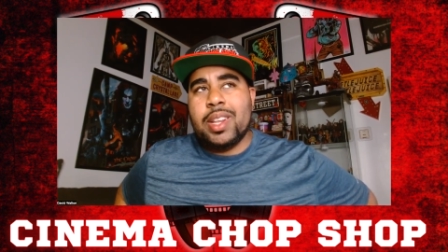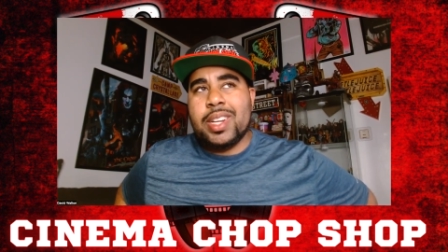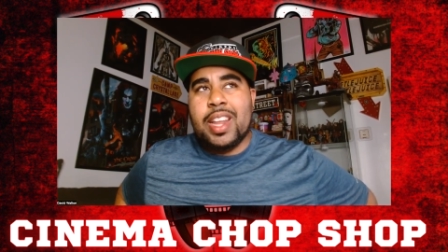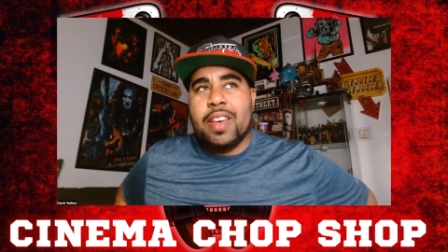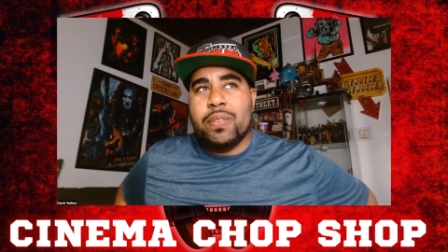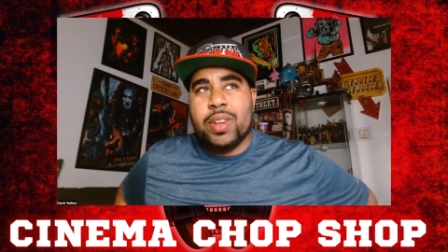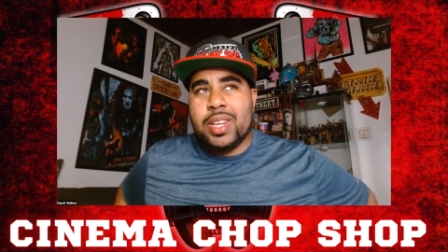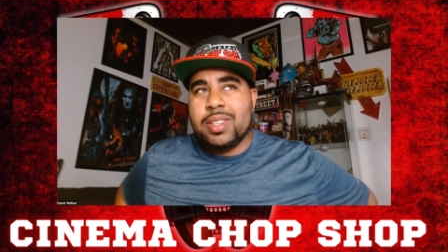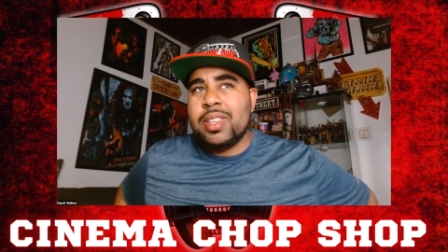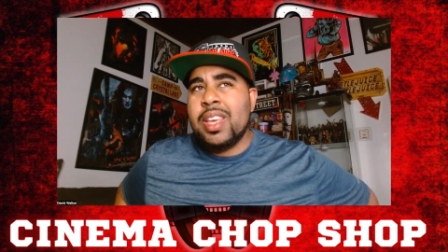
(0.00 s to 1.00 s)
Like
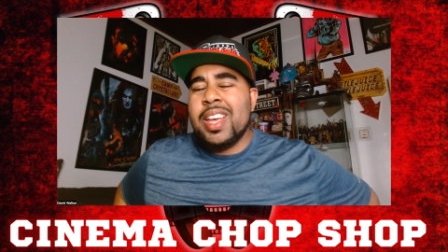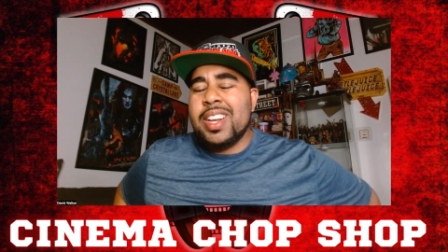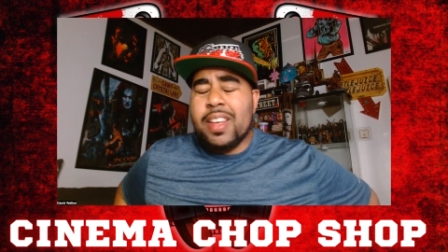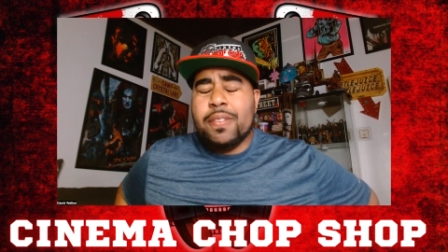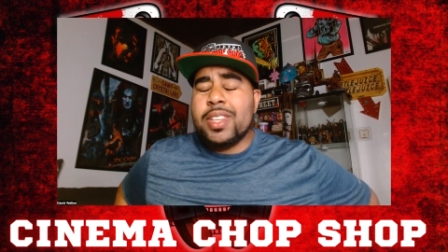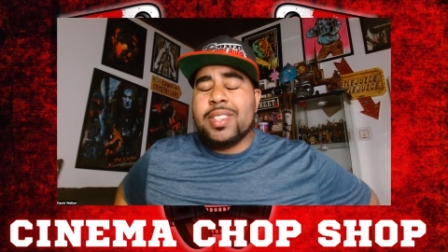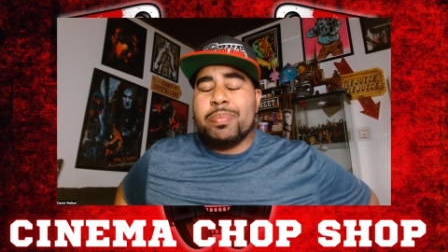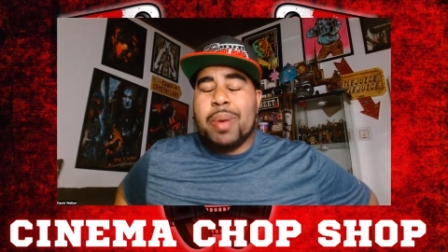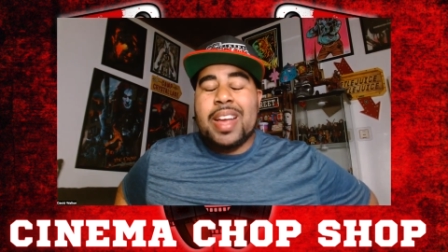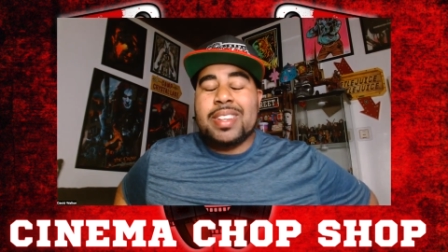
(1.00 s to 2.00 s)
Netflix. Netflix
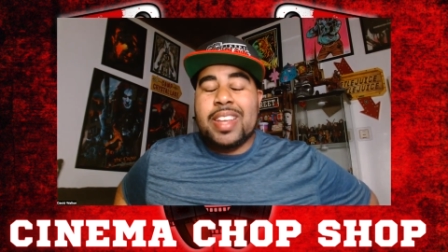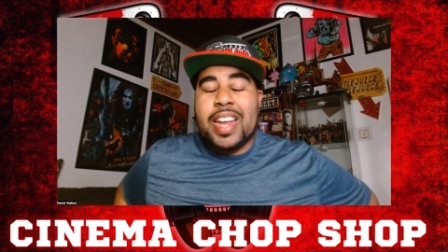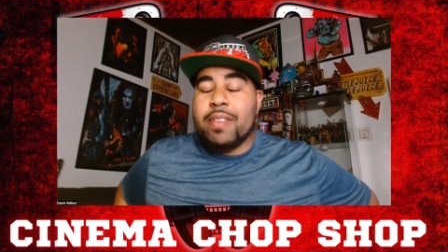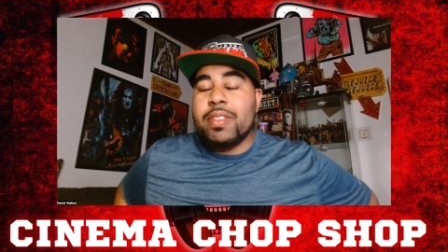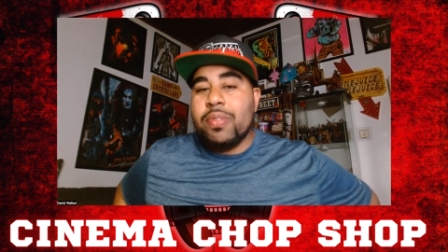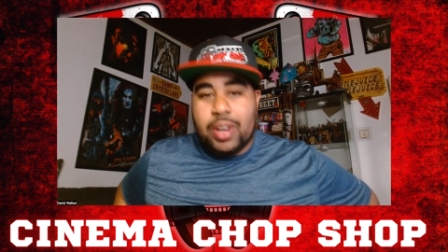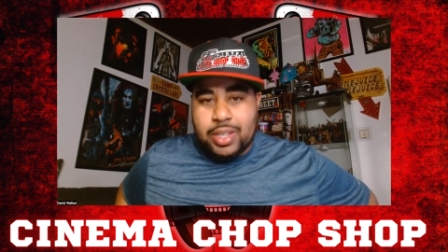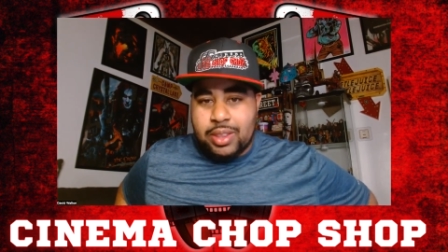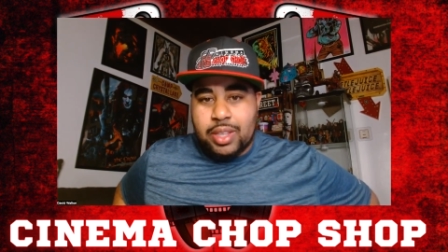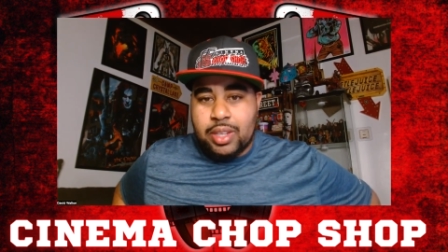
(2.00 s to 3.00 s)
buys every
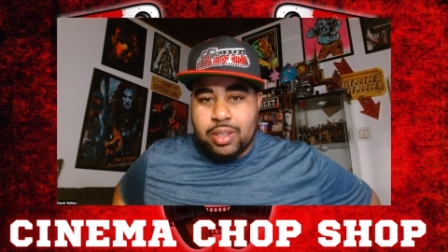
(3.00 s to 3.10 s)
fucking thing.